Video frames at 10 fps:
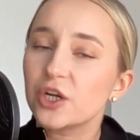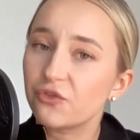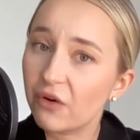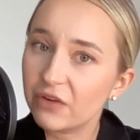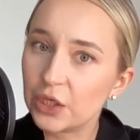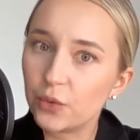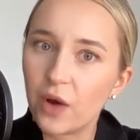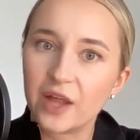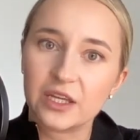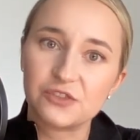revenue
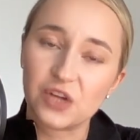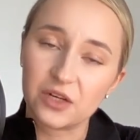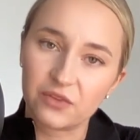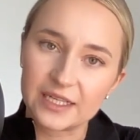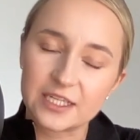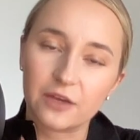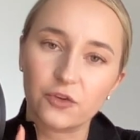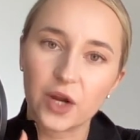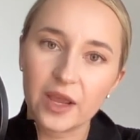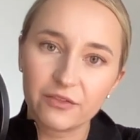are they generating
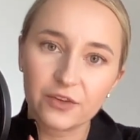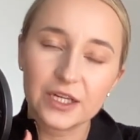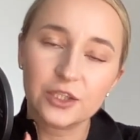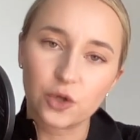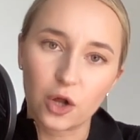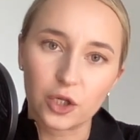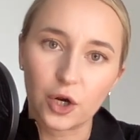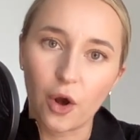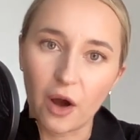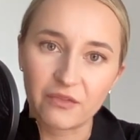for every dollar
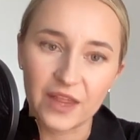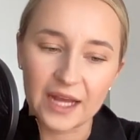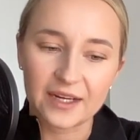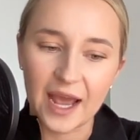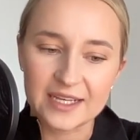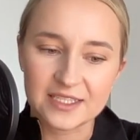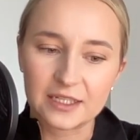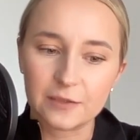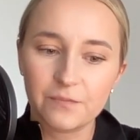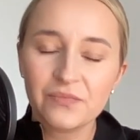of that asset.